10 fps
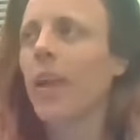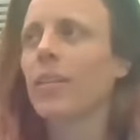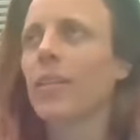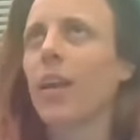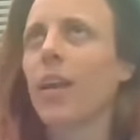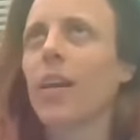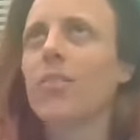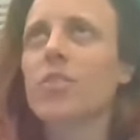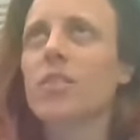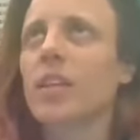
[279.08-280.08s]
And like,
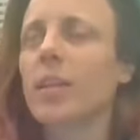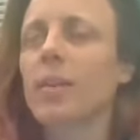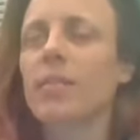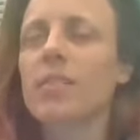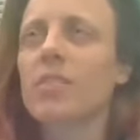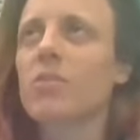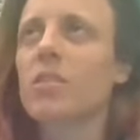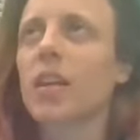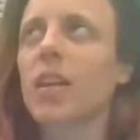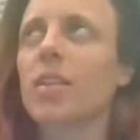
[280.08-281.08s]
just thinking about this, I'm
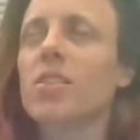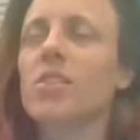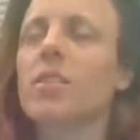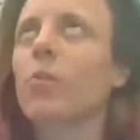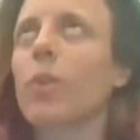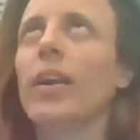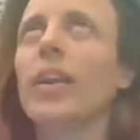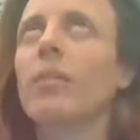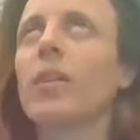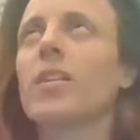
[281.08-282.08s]
just like, it's just like
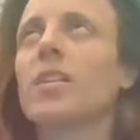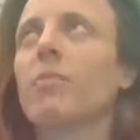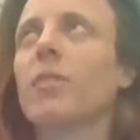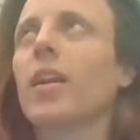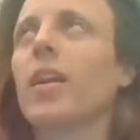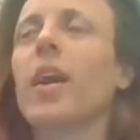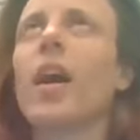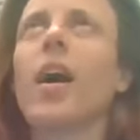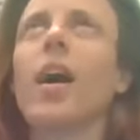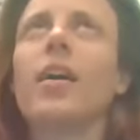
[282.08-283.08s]
wrecking me, because I'm like,
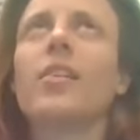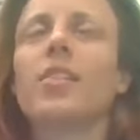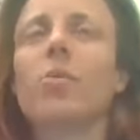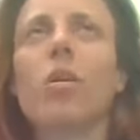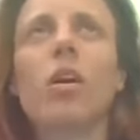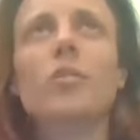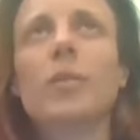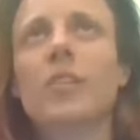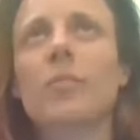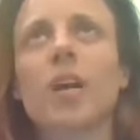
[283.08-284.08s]
it's so hard for
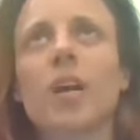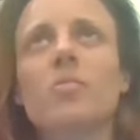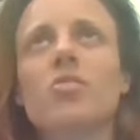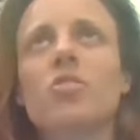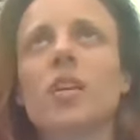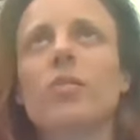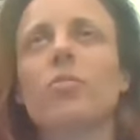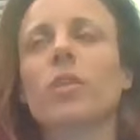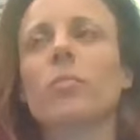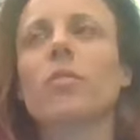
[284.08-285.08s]
me sometimes to just like
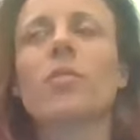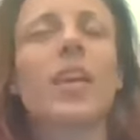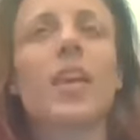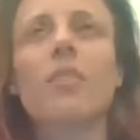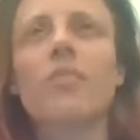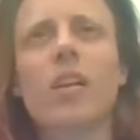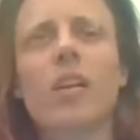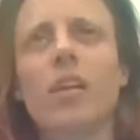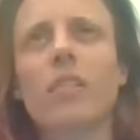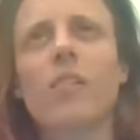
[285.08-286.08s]
really believe that
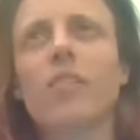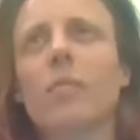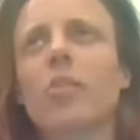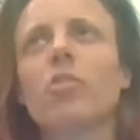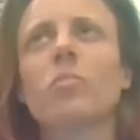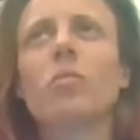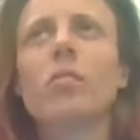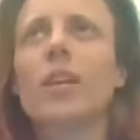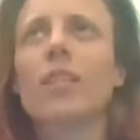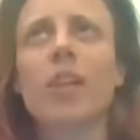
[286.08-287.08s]
God loves me, or to
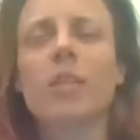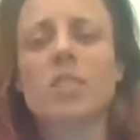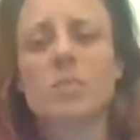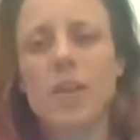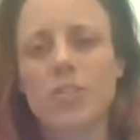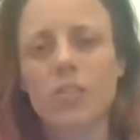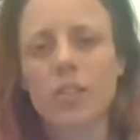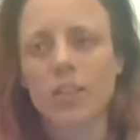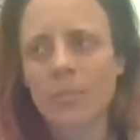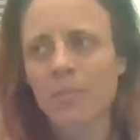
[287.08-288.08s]
believe that I'm special to
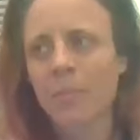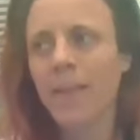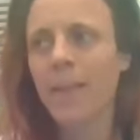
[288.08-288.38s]
Him.